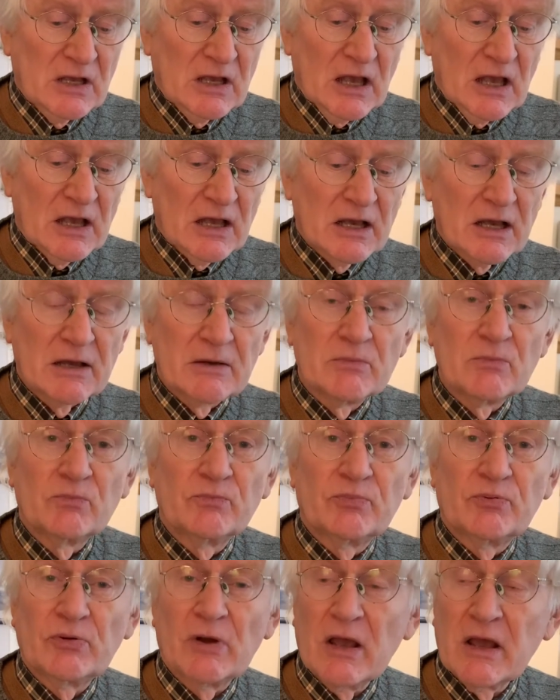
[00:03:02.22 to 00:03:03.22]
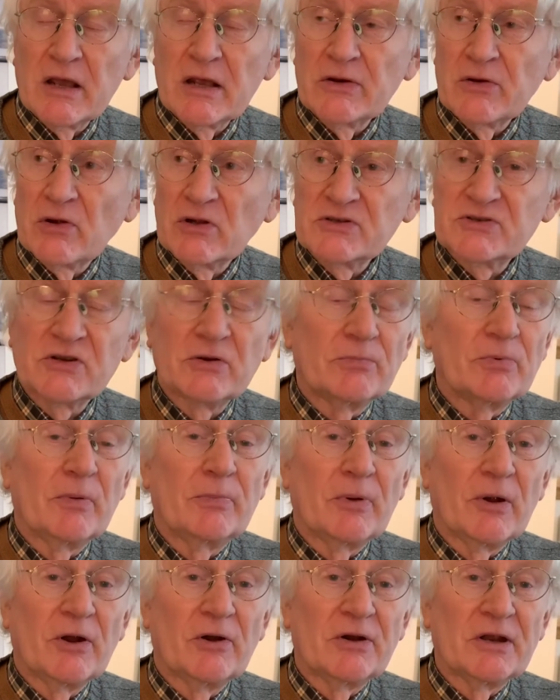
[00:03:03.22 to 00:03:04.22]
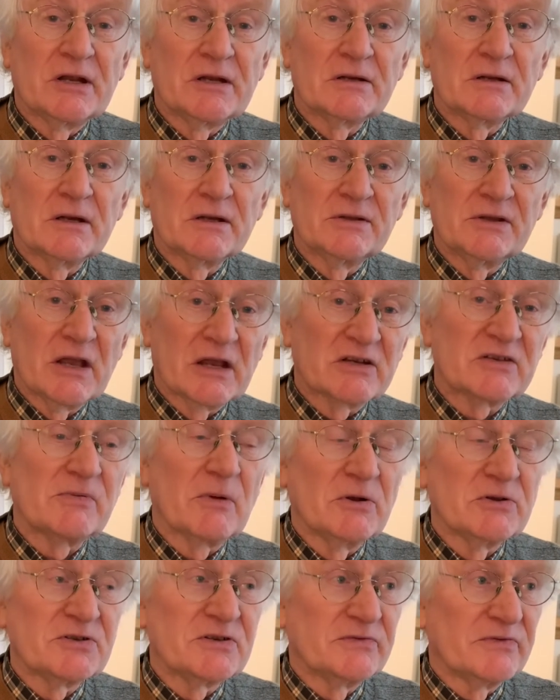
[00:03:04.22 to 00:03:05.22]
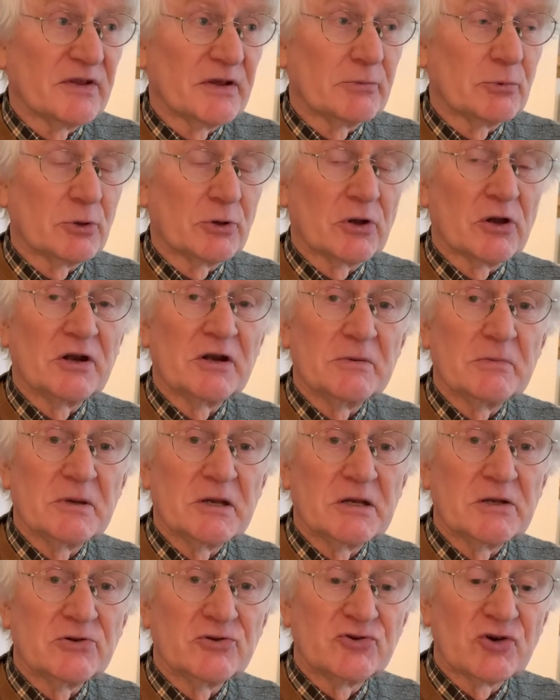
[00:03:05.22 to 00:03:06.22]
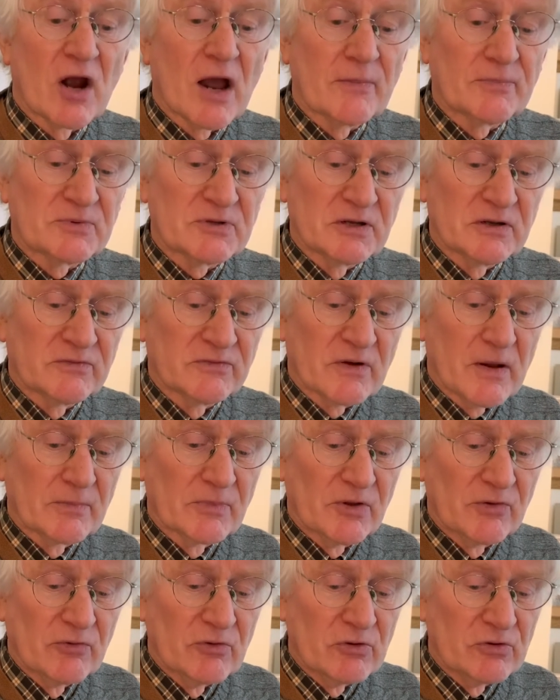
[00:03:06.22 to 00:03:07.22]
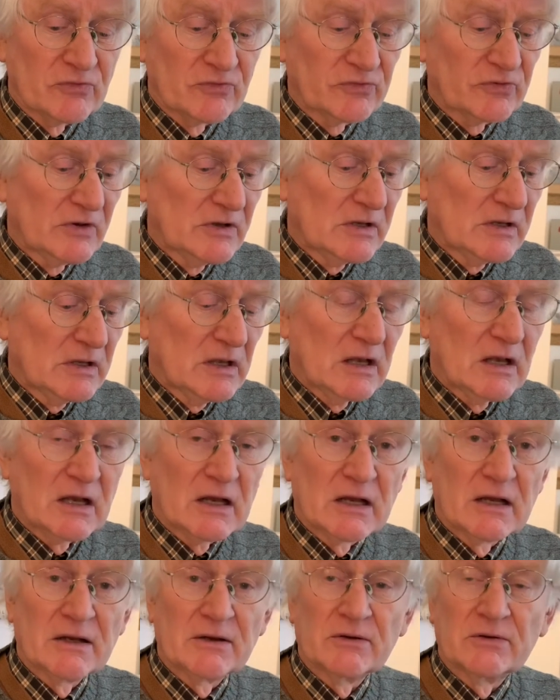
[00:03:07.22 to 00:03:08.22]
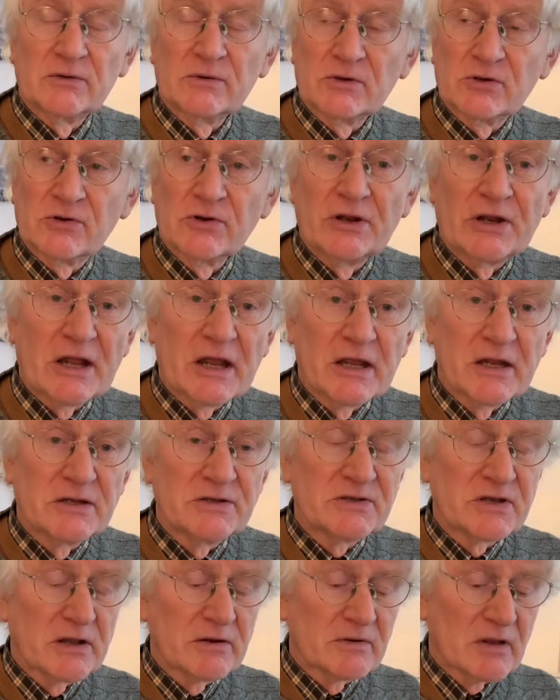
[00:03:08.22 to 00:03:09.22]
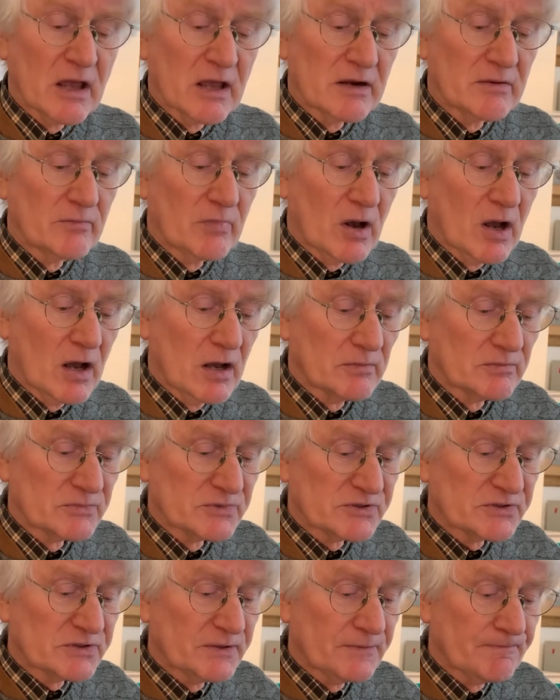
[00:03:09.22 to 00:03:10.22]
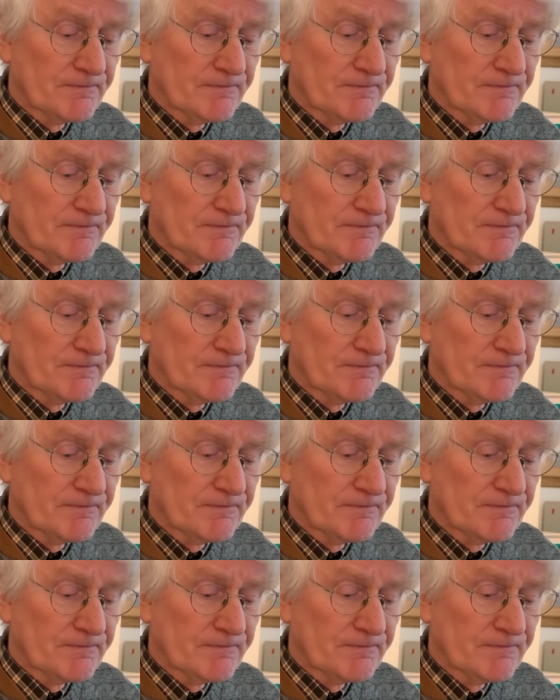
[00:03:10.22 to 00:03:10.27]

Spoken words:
and also preparing the explosive that were going to be dropped from the roof, grenades and bombs.